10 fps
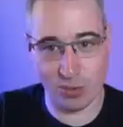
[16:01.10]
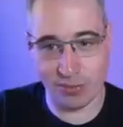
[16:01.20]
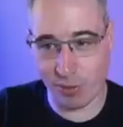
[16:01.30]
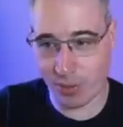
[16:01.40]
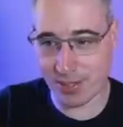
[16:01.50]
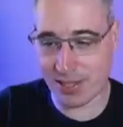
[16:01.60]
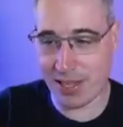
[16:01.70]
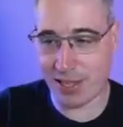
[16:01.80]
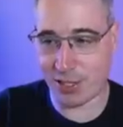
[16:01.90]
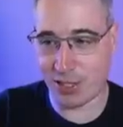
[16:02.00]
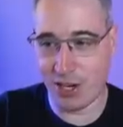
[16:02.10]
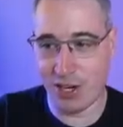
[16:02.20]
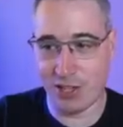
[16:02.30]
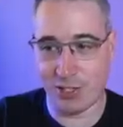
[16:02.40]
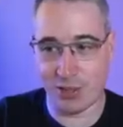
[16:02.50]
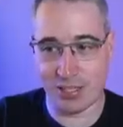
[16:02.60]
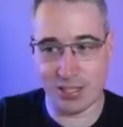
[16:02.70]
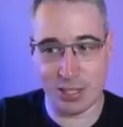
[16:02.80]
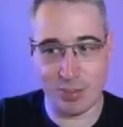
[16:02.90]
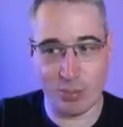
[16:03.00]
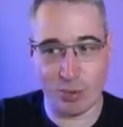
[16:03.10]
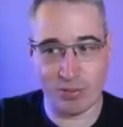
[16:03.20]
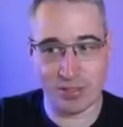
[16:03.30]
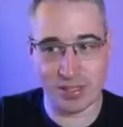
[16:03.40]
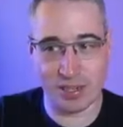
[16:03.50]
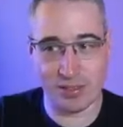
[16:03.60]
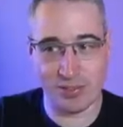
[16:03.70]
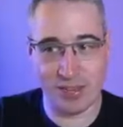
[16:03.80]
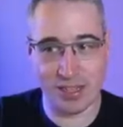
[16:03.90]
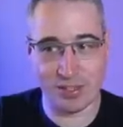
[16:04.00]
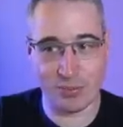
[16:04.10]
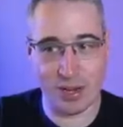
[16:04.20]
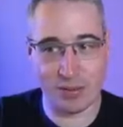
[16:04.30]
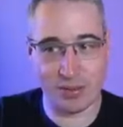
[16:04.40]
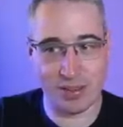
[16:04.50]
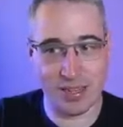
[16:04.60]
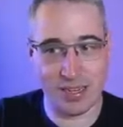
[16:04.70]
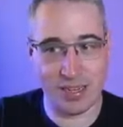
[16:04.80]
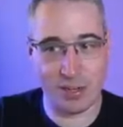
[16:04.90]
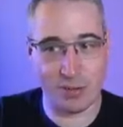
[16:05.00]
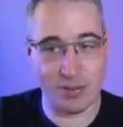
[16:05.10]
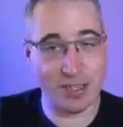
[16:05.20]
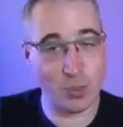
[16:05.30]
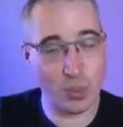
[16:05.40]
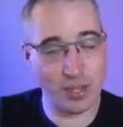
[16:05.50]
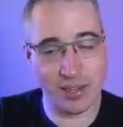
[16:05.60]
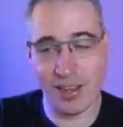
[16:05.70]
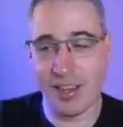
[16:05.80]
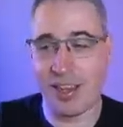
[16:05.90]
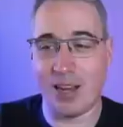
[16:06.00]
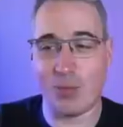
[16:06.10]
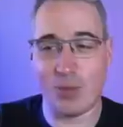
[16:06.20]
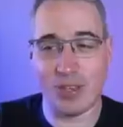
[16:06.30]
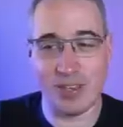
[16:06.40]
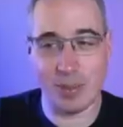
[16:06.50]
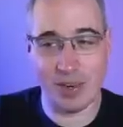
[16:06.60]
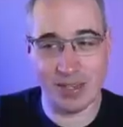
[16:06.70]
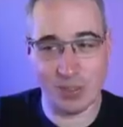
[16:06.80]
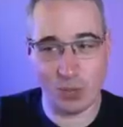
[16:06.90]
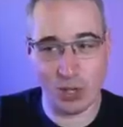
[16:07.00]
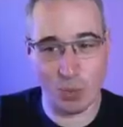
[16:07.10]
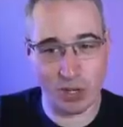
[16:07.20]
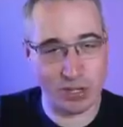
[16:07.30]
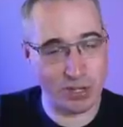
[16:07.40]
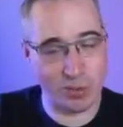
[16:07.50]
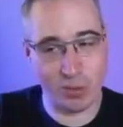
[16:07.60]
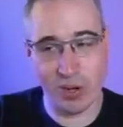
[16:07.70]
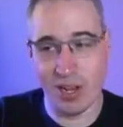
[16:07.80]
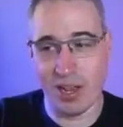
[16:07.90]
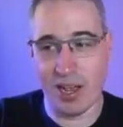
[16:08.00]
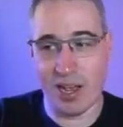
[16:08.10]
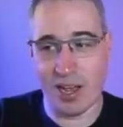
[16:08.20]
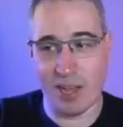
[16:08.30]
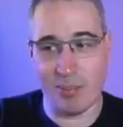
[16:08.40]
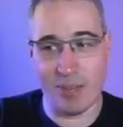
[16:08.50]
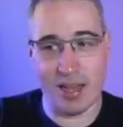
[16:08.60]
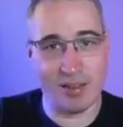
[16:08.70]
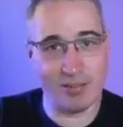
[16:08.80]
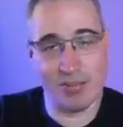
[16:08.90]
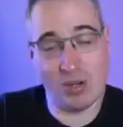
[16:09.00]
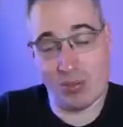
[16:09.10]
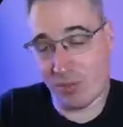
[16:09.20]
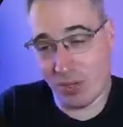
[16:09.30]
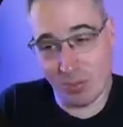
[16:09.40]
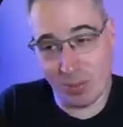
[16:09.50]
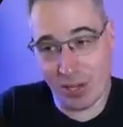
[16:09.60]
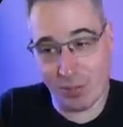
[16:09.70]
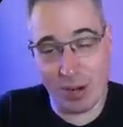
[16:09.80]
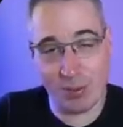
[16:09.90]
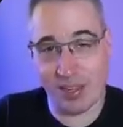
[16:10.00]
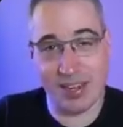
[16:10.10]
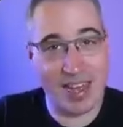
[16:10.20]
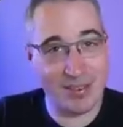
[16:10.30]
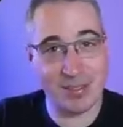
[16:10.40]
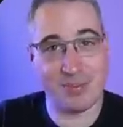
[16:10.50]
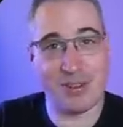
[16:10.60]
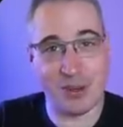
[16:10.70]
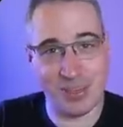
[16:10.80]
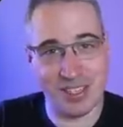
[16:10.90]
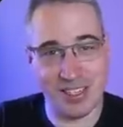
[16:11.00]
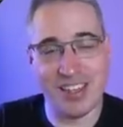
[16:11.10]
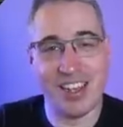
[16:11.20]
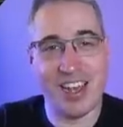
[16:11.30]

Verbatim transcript: use a forward slash. So it's a little bit more of a subtle effect rather than that in your face one. It really depends what you want to do um, and you know you can play around with it have some fun with it